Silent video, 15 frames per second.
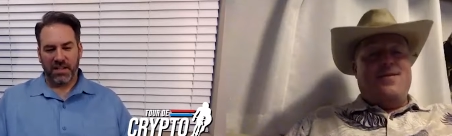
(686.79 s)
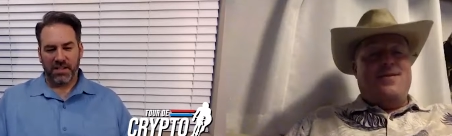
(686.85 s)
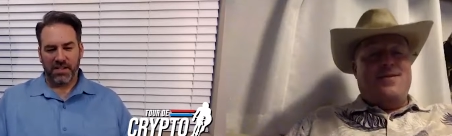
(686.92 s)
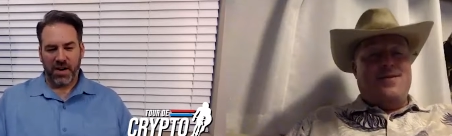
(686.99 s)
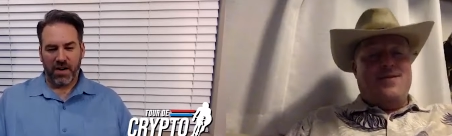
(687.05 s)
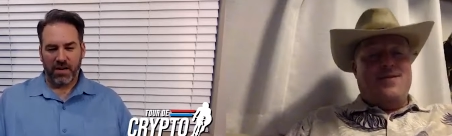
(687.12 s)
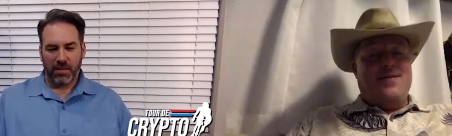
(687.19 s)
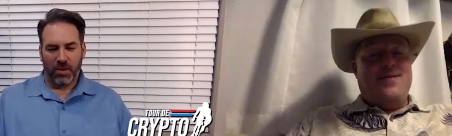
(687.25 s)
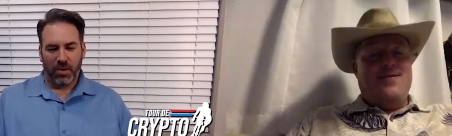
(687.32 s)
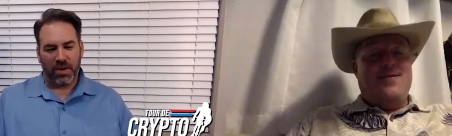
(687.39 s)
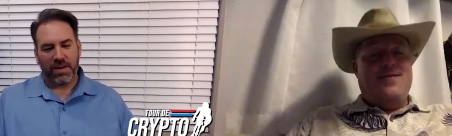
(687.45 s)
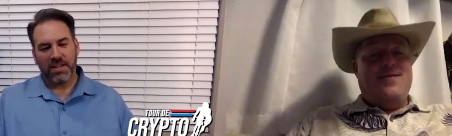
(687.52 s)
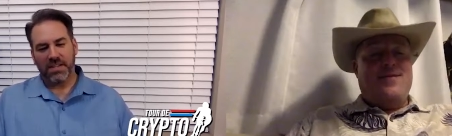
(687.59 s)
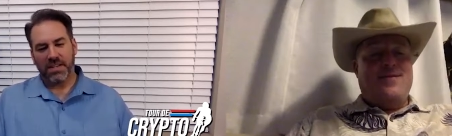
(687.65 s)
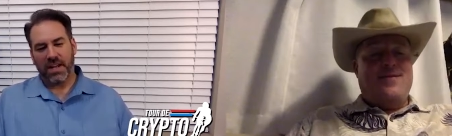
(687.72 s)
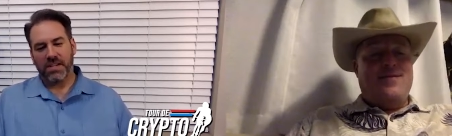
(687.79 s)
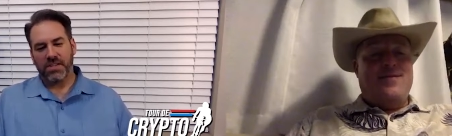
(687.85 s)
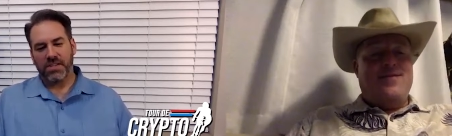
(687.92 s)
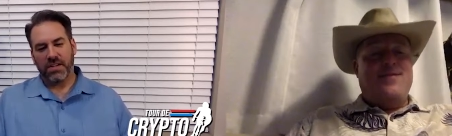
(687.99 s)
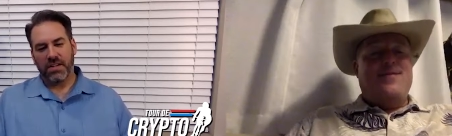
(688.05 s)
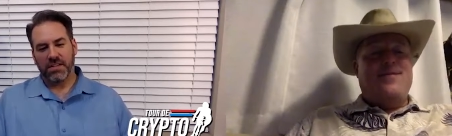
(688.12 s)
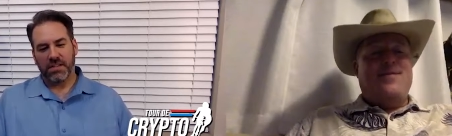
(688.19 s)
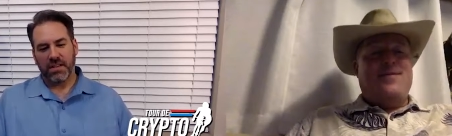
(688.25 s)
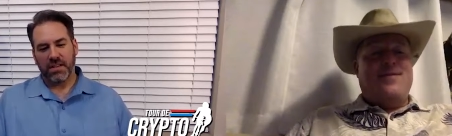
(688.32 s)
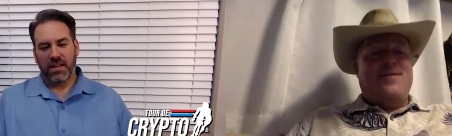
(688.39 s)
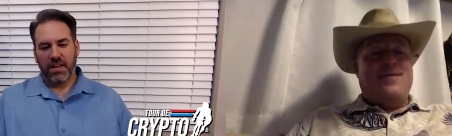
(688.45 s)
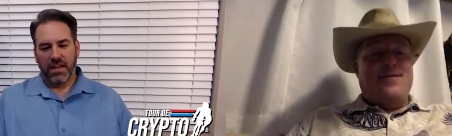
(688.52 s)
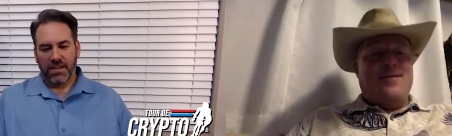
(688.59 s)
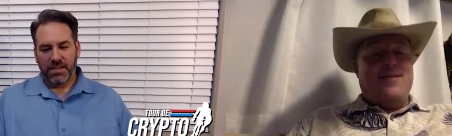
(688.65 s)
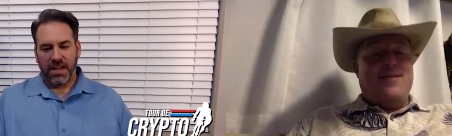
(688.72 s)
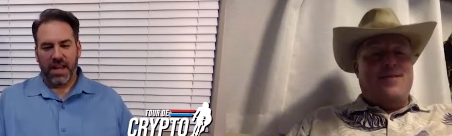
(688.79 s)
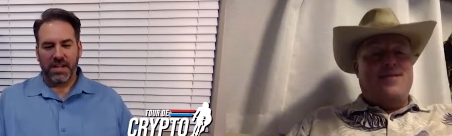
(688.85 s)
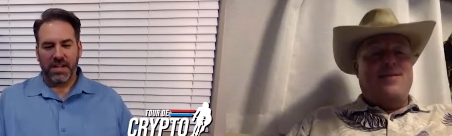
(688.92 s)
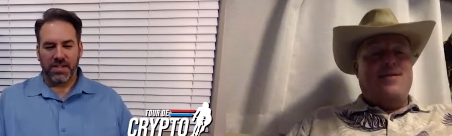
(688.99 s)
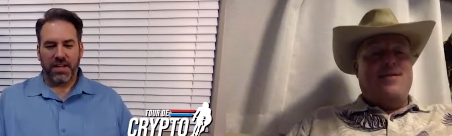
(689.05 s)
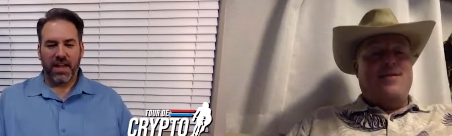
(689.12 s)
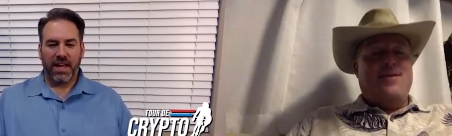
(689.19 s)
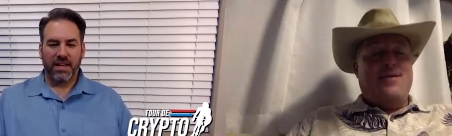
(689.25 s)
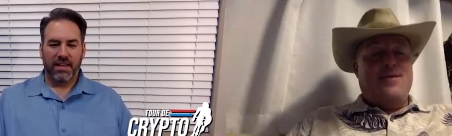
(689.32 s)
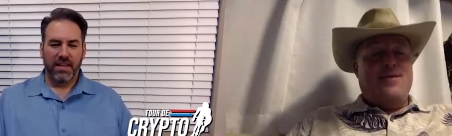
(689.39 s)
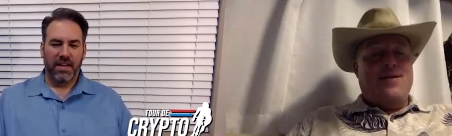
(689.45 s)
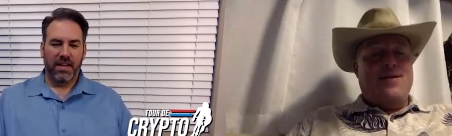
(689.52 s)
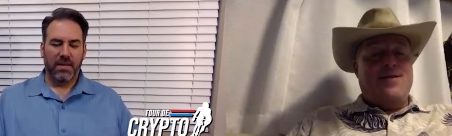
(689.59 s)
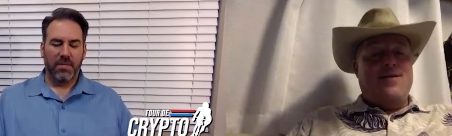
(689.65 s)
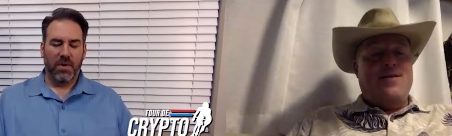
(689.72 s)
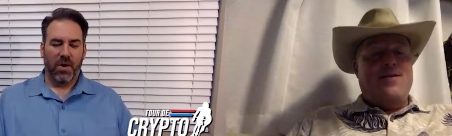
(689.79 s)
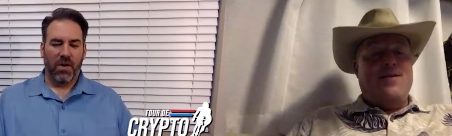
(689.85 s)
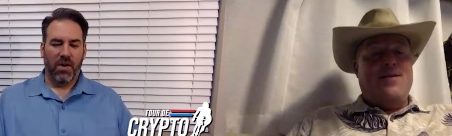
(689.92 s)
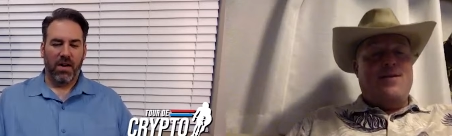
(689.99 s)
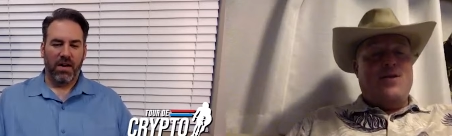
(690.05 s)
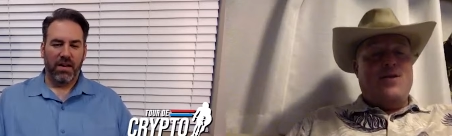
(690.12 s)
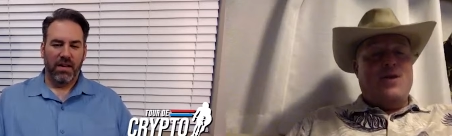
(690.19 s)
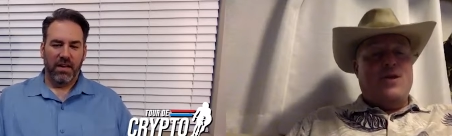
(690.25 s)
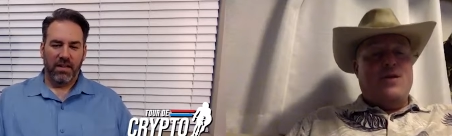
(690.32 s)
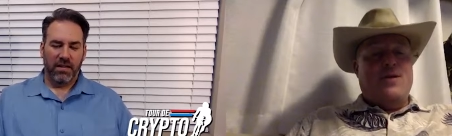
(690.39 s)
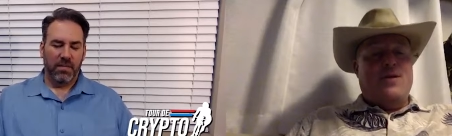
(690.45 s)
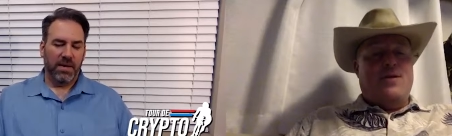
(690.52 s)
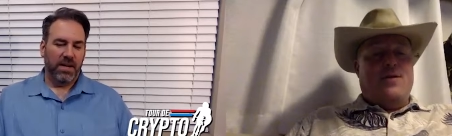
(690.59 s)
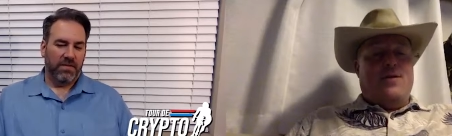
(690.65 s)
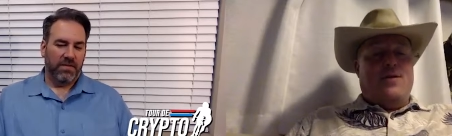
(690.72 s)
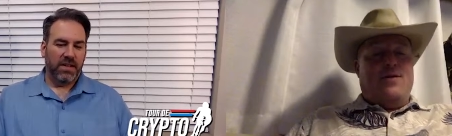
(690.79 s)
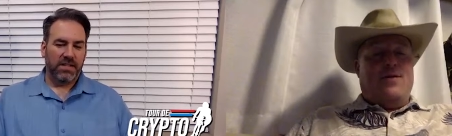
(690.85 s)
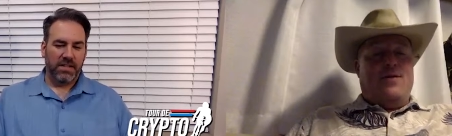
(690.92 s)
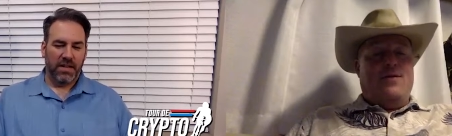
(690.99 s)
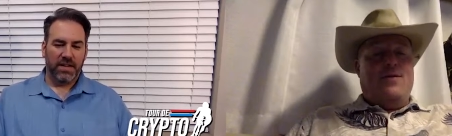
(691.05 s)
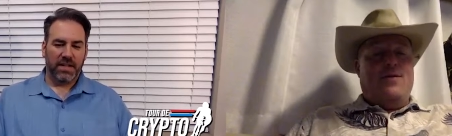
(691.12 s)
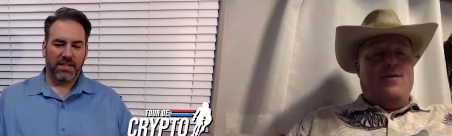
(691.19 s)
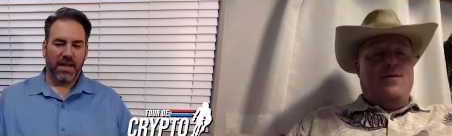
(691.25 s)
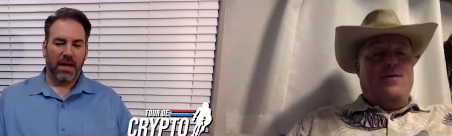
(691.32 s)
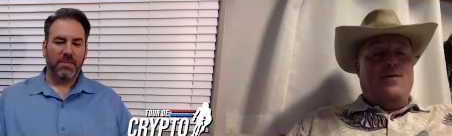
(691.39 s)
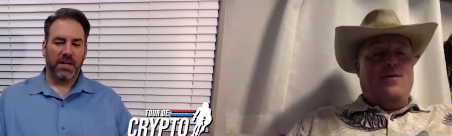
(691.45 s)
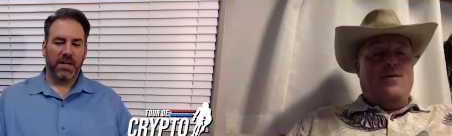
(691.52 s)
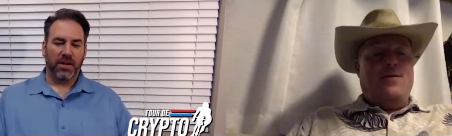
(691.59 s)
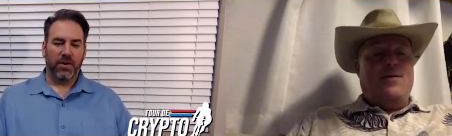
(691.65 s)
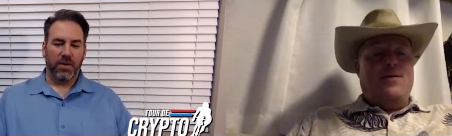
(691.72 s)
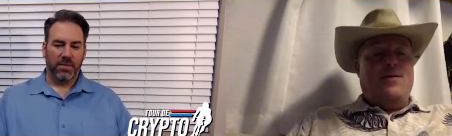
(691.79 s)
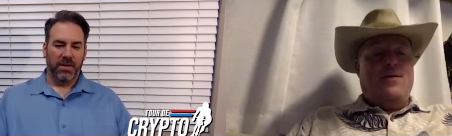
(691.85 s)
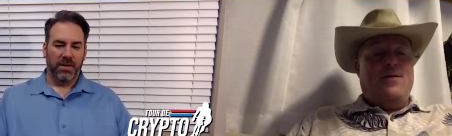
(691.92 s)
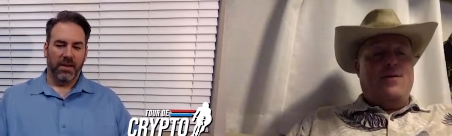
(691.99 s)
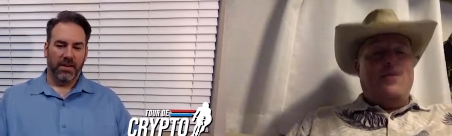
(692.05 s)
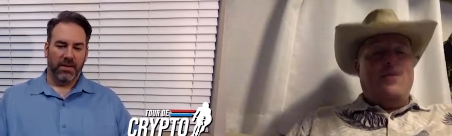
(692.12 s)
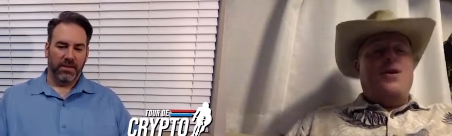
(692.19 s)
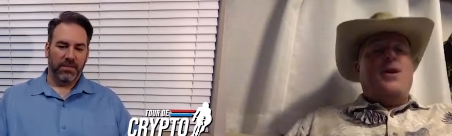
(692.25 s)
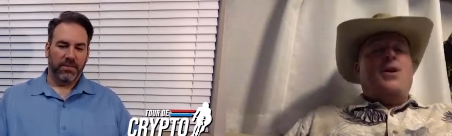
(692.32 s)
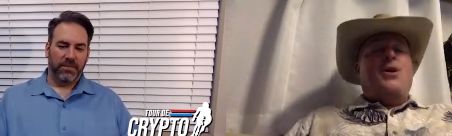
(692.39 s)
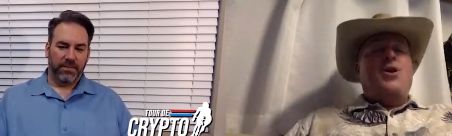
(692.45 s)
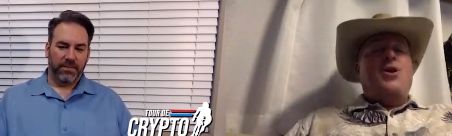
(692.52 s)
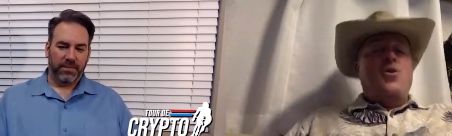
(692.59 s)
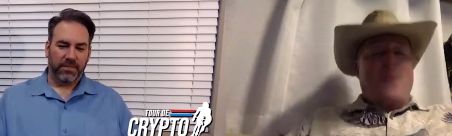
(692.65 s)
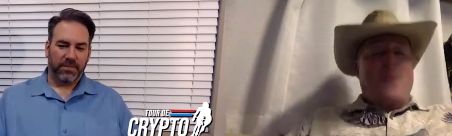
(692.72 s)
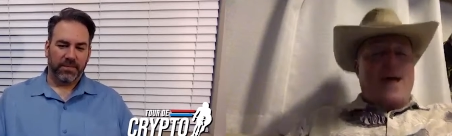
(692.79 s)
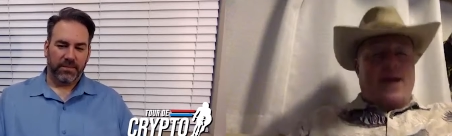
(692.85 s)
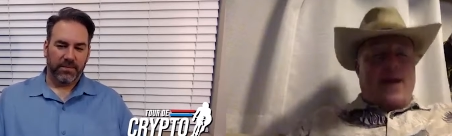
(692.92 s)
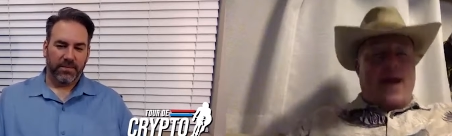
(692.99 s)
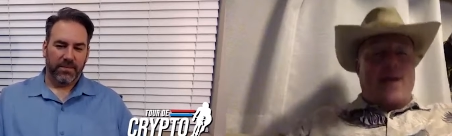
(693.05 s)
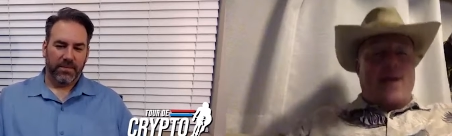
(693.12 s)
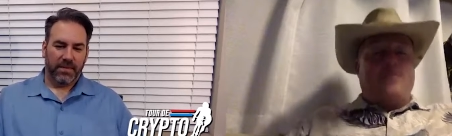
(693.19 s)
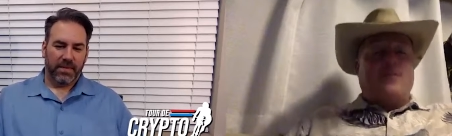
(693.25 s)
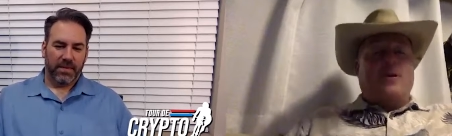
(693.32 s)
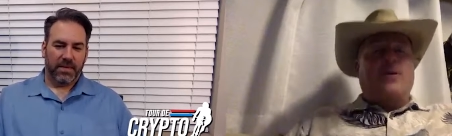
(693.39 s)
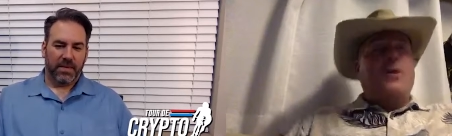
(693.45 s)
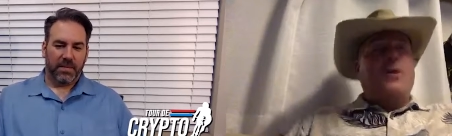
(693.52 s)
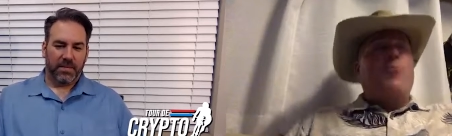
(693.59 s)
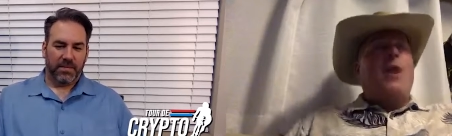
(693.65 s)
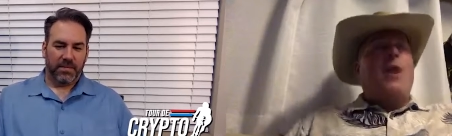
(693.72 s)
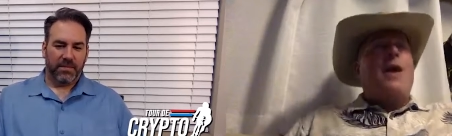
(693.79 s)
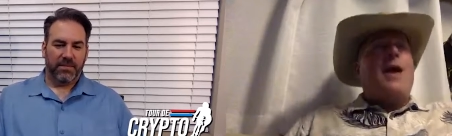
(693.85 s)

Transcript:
Speaker 1: charitable organizations to educate them on the benefits of accepting crypto.
Speaker 2: You bet. Absolutely. Why?